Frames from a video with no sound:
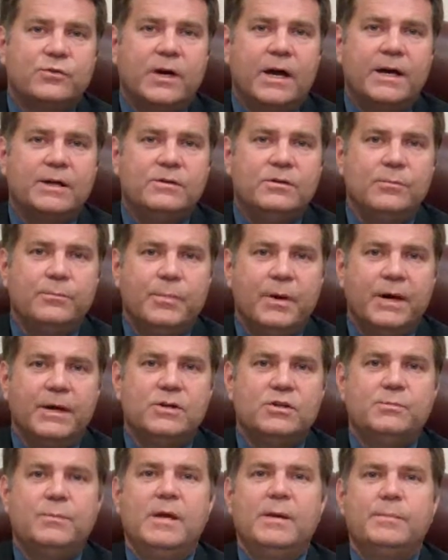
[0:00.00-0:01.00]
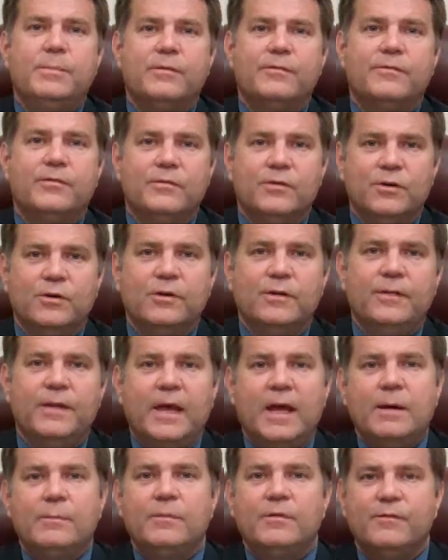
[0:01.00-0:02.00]
try to punish people for doing
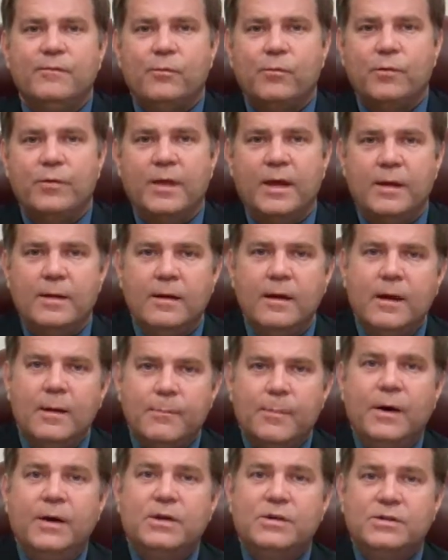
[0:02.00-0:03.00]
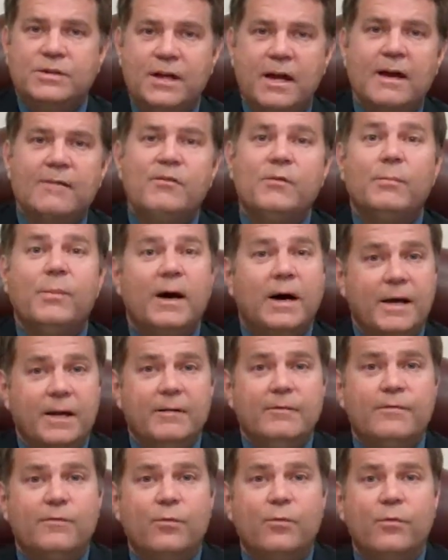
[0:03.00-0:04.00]
that before they punished
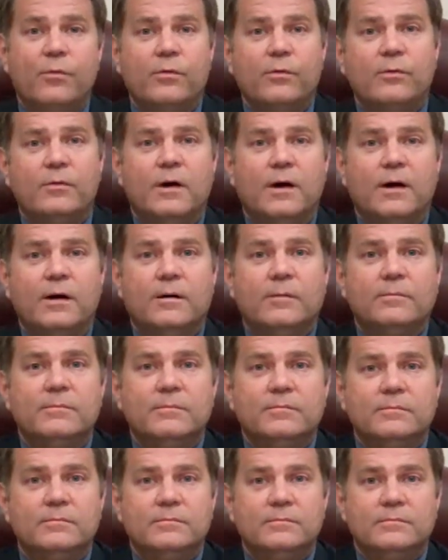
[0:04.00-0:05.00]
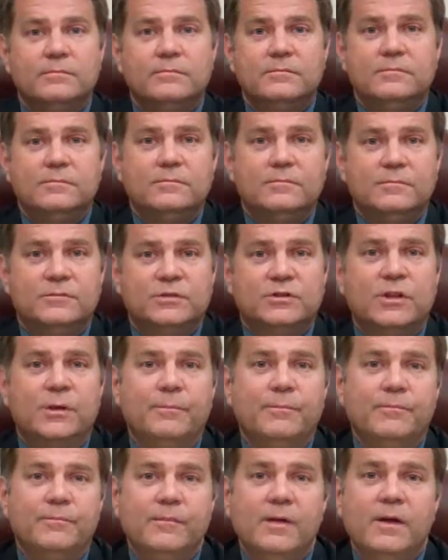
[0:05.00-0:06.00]
everybody for
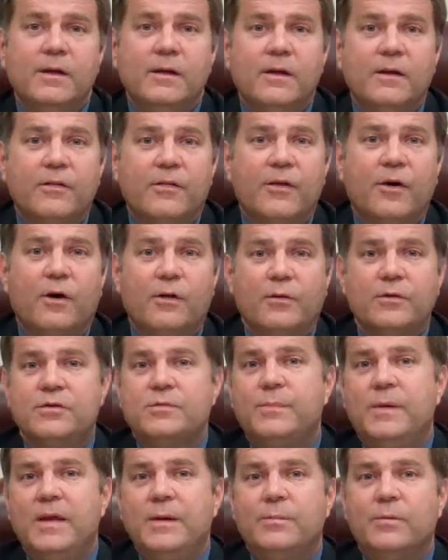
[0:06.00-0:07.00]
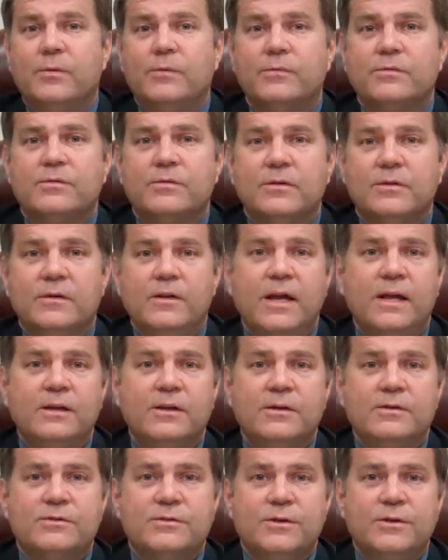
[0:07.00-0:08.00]
some faultless people,
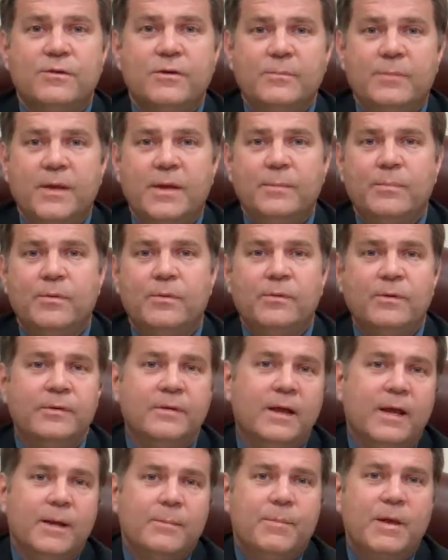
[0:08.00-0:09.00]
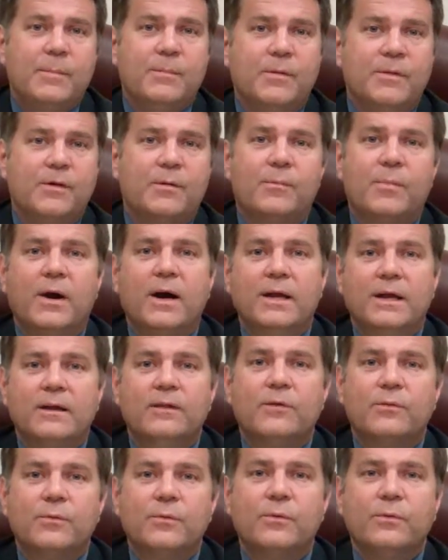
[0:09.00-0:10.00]
inconsiderate people, and people that are
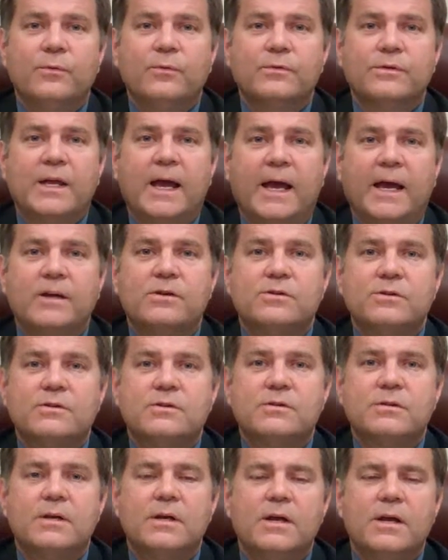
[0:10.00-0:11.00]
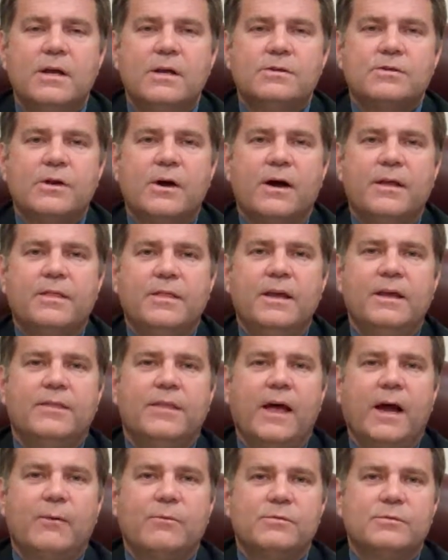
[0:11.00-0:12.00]
breaking the rules, actions. So I think
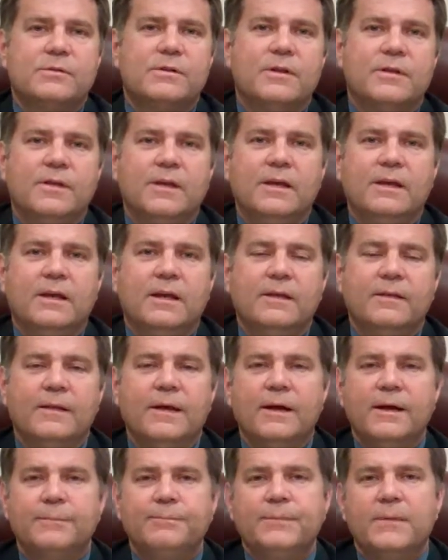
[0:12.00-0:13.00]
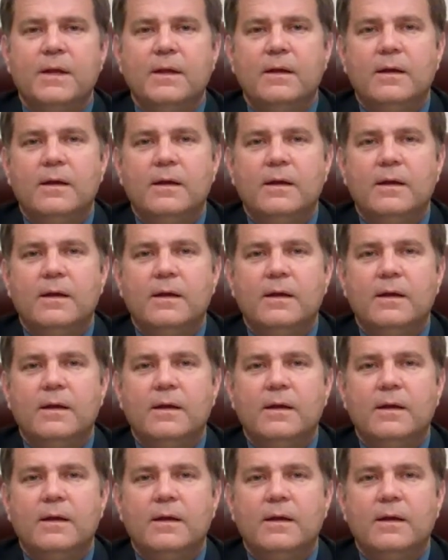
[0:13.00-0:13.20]
that was the thinking there.